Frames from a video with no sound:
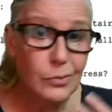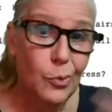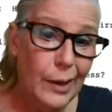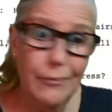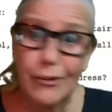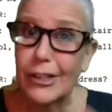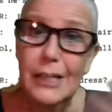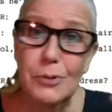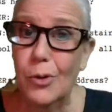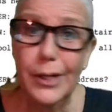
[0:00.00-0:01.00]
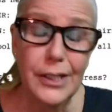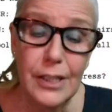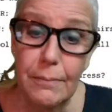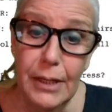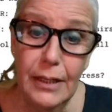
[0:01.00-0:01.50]
whoever keeps going
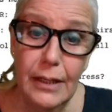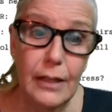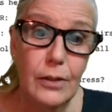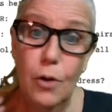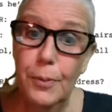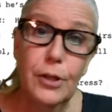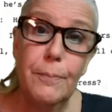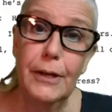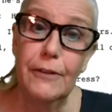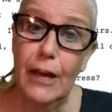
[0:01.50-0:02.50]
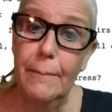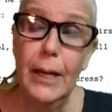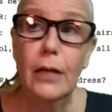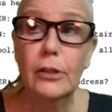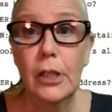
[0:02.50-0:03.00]
into the media and opening the big fat
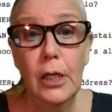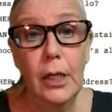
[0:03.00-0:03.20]
mouth,